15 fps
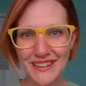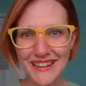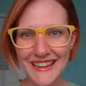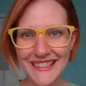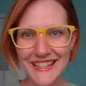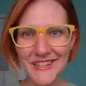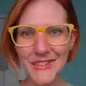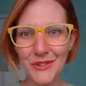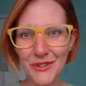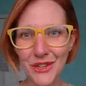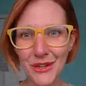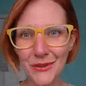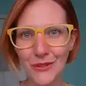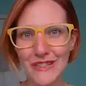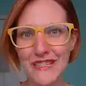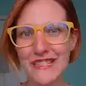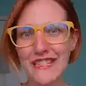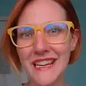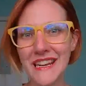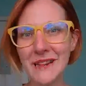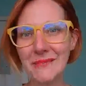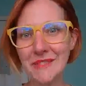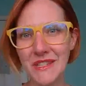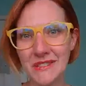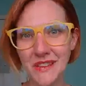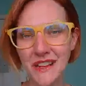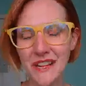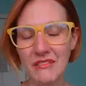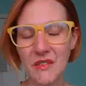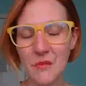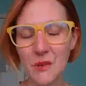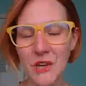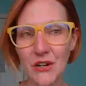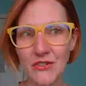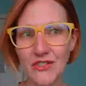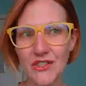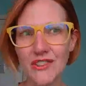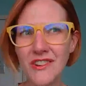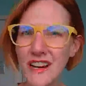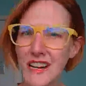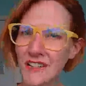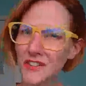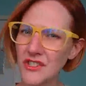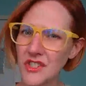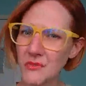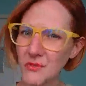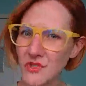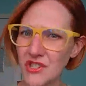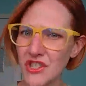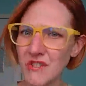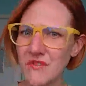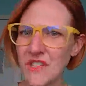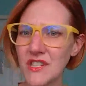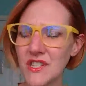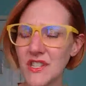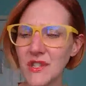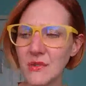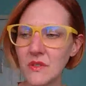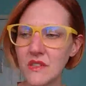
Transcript: and then you'll know it's time to kind of emerge, and your energy will shift too.